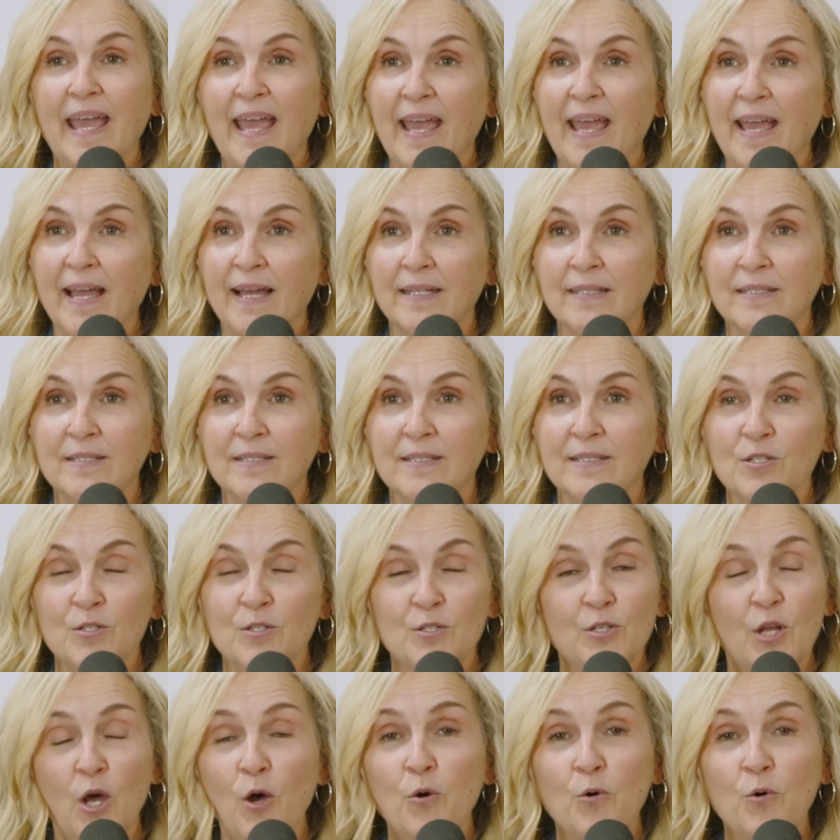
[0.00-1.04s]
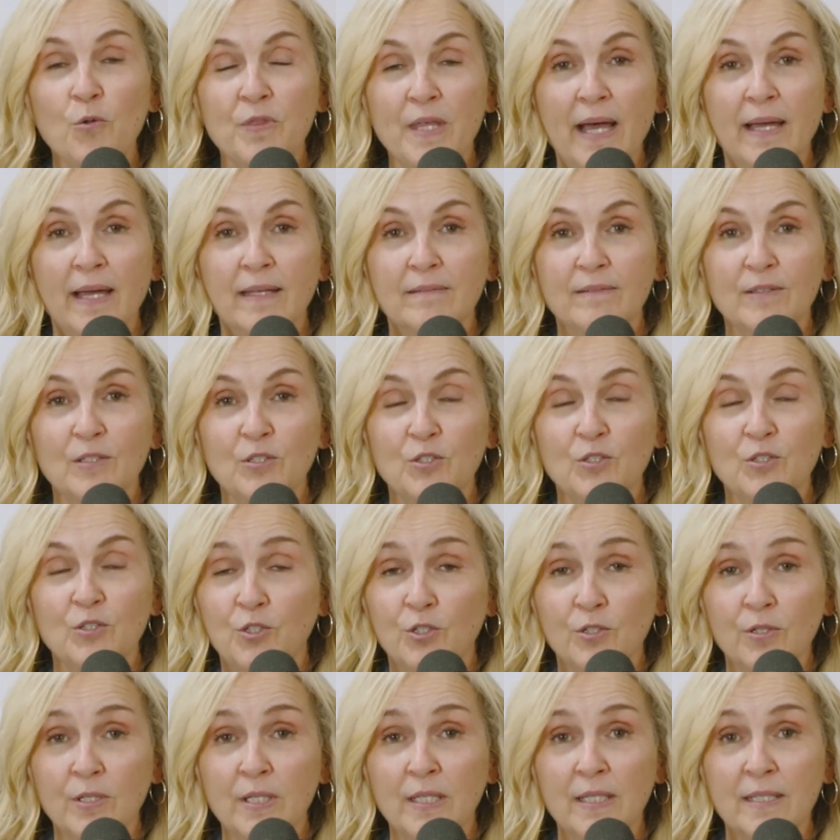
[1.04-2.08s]
and know that
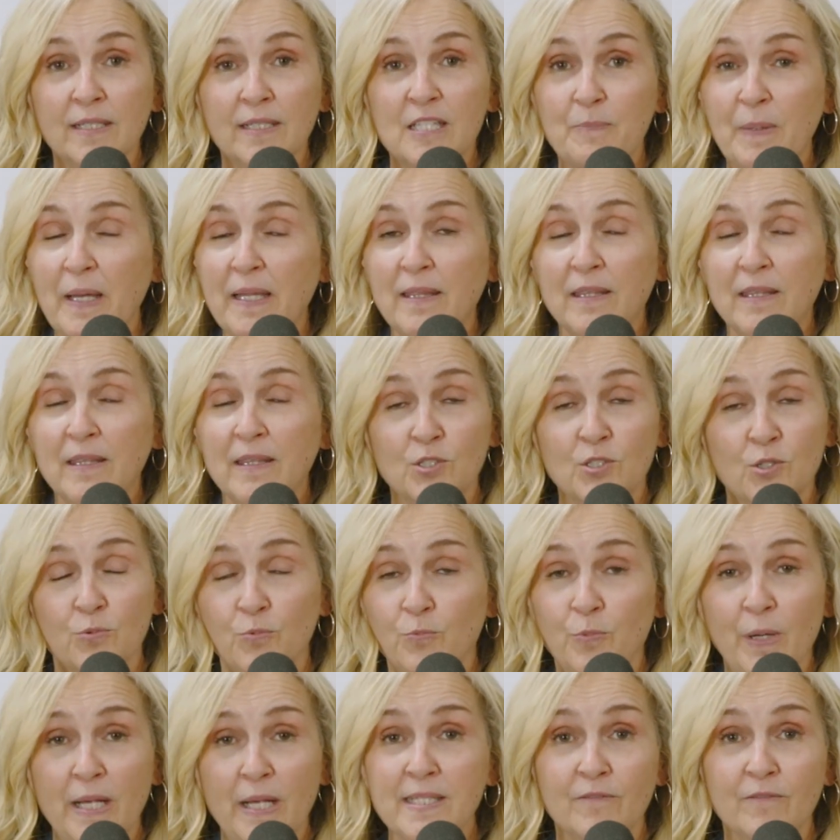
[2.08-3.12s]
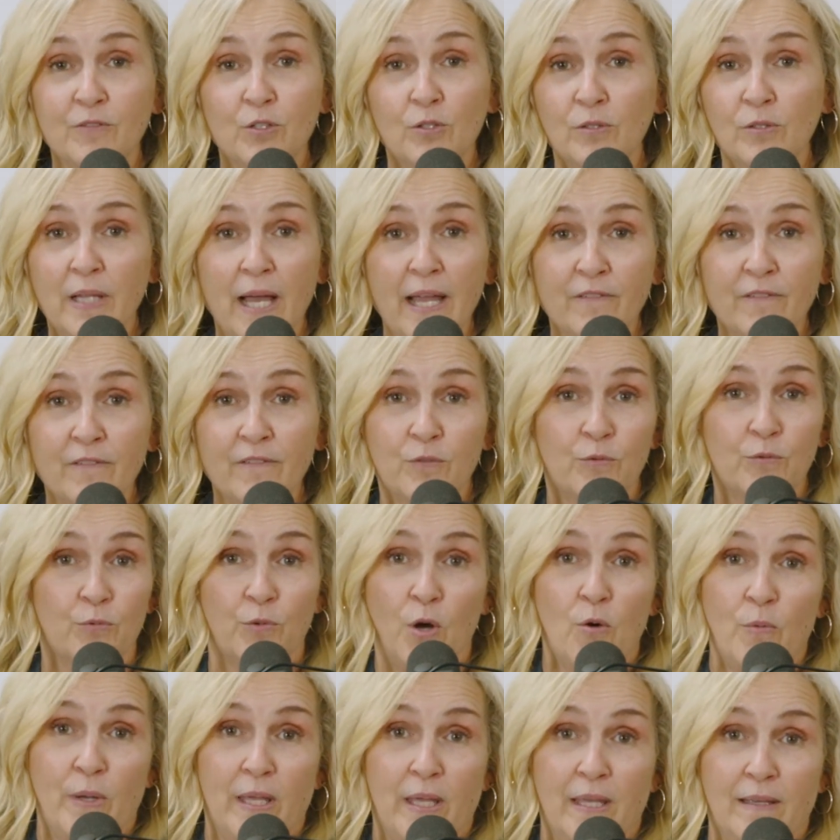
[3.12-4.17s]
you're going to spend the rest of your life
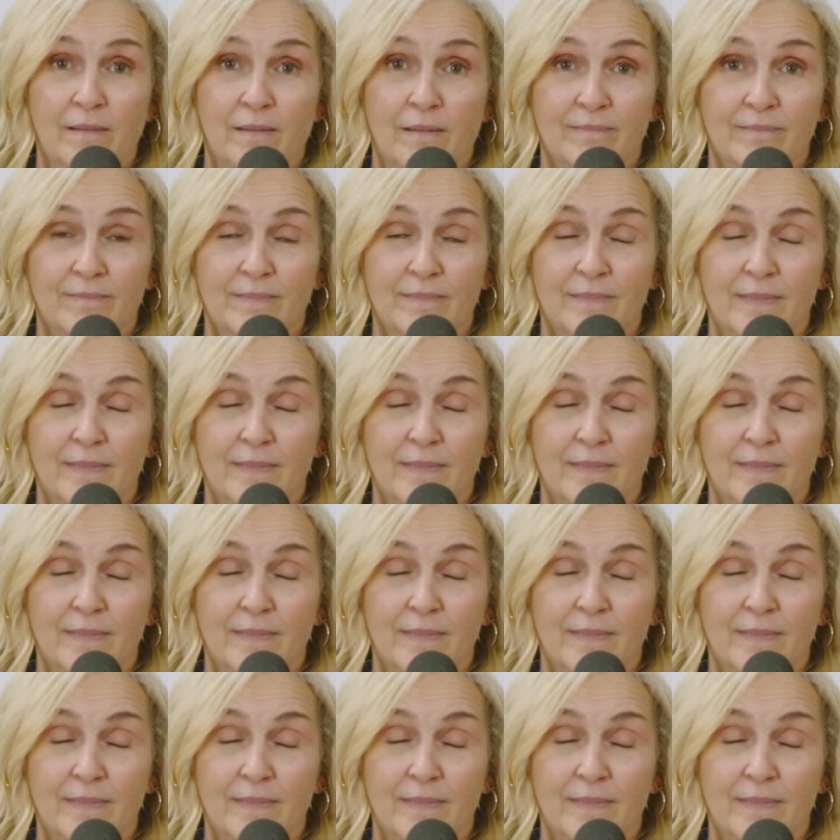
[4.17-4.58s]
growing.